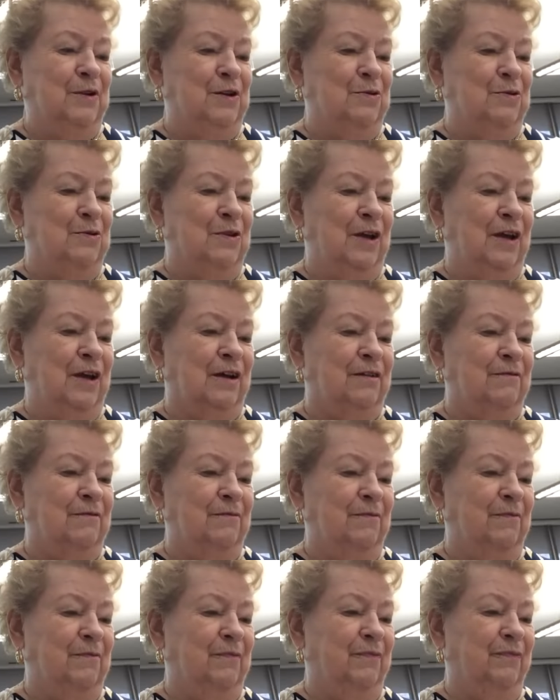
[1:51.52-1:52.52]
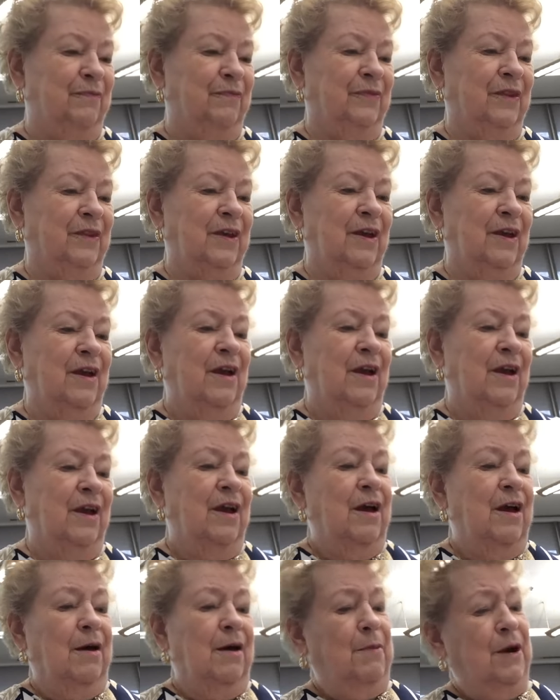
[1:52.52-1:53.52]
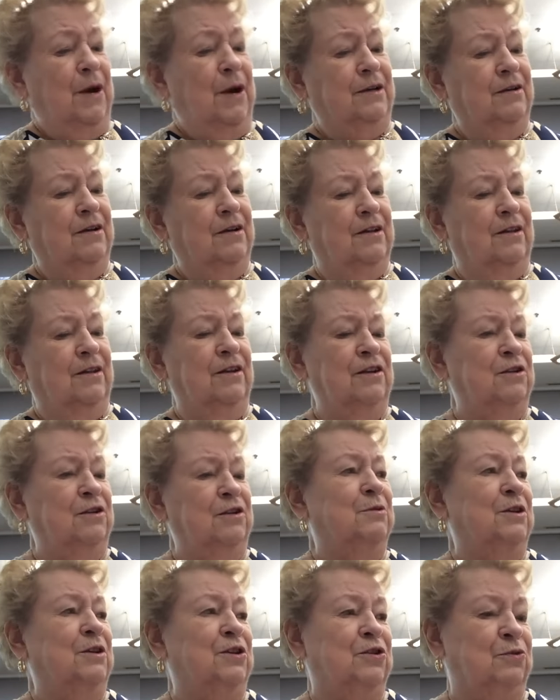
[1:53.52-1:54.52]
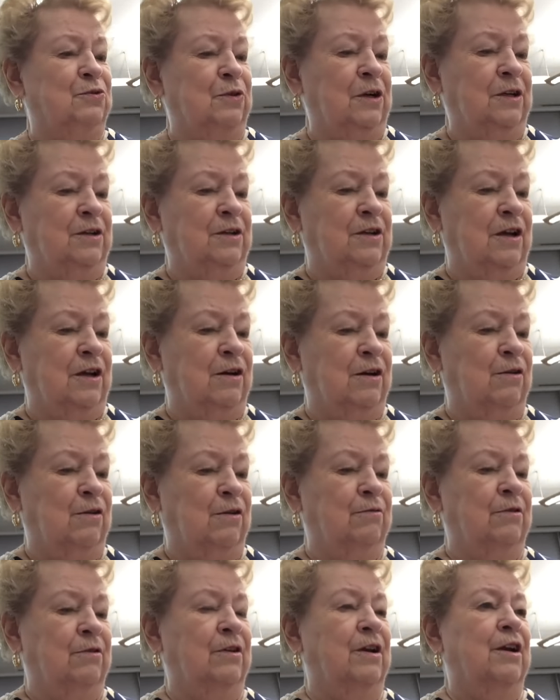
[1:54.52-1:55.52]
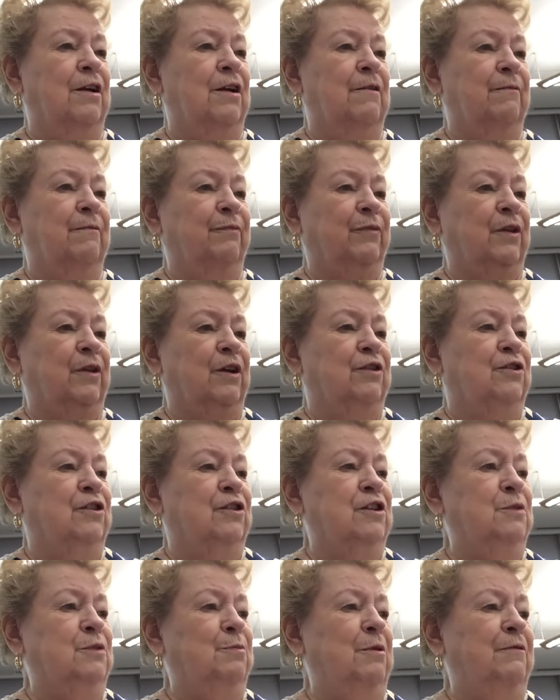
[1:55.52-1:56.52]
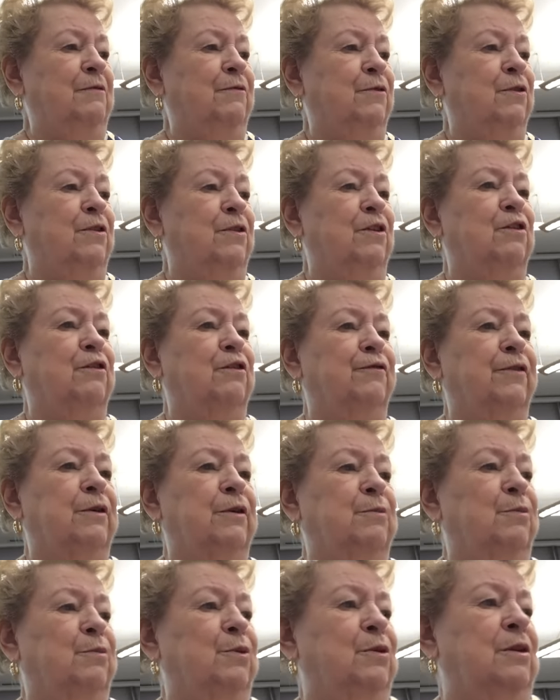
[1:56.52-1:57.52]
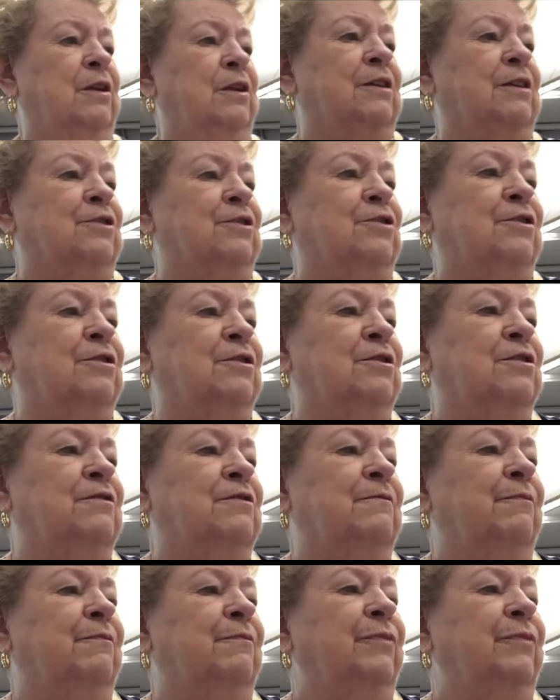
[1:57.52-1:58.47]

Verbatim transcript: to do that. But this was struck down just before the November elections.